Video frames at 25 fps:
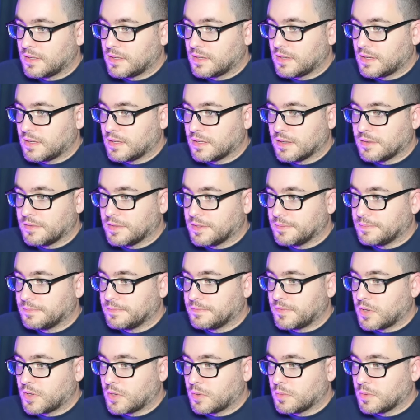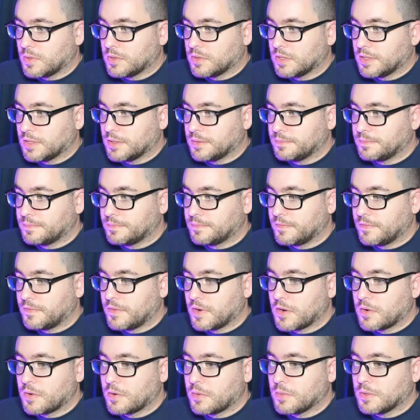I love it. Very well done.
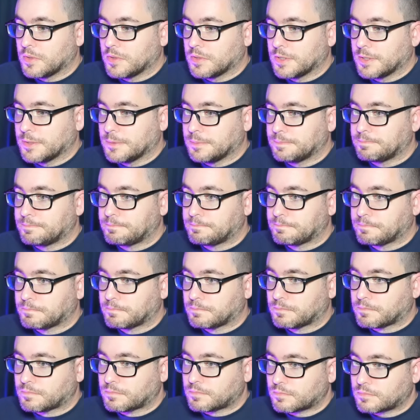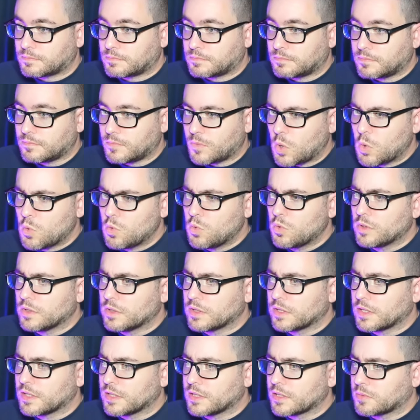Very well done. Ooh, and
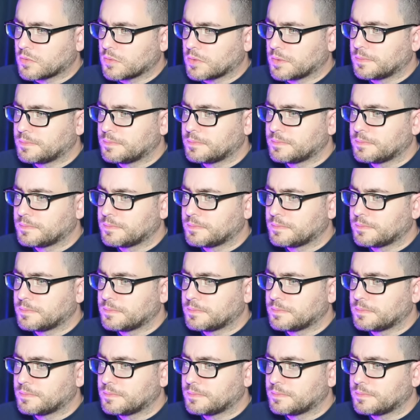look at this one.